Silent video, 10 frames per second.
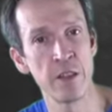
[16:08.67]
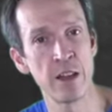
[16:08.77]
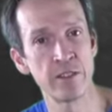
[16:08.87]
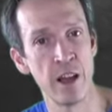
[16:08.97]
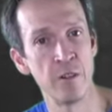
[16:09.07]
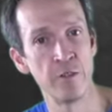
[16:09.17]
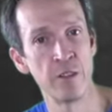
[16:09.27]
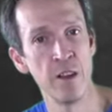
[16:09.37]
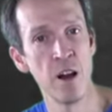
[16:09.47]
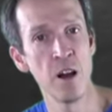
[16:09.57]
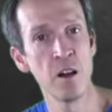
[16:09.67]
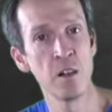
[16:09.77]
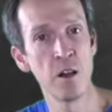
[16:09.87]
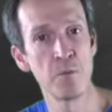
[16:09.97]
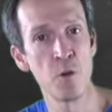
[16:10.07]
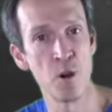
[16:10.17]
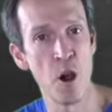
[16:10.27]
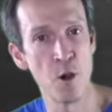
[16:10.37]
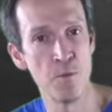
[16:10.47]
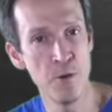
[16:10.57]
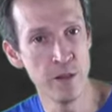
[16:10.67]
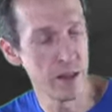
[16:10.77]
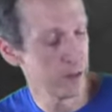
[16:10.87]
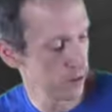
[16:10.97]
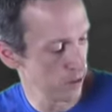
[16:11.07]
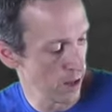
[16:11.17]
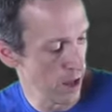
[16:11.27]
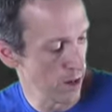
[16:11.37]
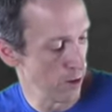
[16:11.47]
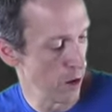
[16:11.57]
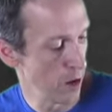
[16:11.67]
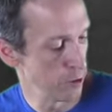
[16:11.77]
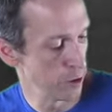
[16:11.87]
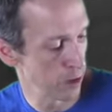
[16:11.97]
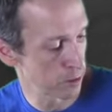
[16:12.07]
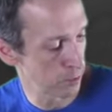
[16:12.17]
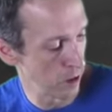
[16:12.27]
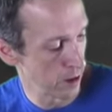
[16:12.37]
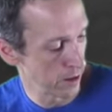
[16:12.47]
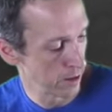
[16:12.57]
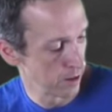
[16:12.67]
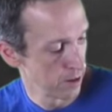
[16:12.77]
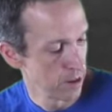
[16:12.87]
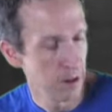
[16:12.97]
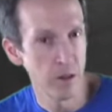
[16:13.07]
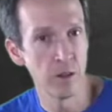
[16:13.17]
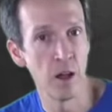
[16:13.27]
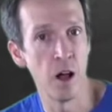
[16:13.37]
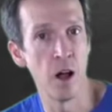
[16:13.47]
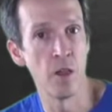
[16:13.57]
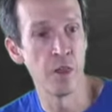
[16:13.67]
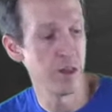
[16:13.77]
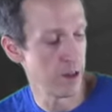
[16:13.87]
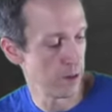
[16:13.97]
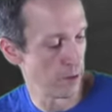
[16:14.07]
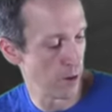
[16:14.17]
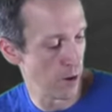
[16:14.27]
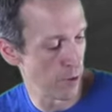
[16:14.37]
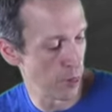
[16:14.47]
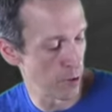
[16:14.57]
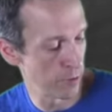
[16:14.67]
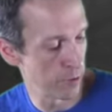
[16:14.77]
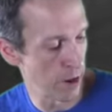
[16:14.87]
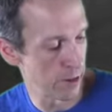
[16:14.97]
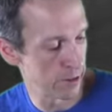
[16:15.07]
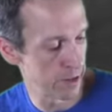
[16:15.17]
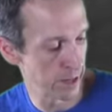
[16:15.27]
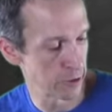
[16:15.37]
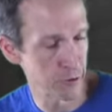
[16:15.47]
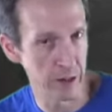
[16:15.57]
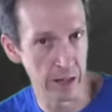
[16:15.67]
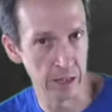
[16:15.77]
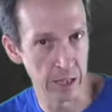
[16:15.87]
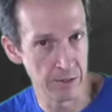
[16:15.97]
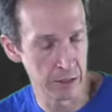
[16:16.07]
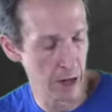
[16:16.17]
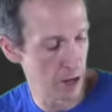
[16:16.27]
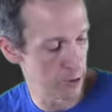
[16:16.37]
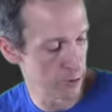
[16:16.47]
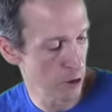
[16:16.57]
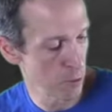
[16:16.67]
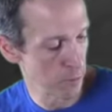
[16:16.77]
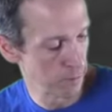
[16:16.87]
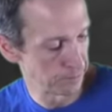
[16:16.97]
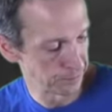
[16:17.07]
that sounds a lot more harmonious than just playing the 3rd fret of the 2nd string and leaving the others open.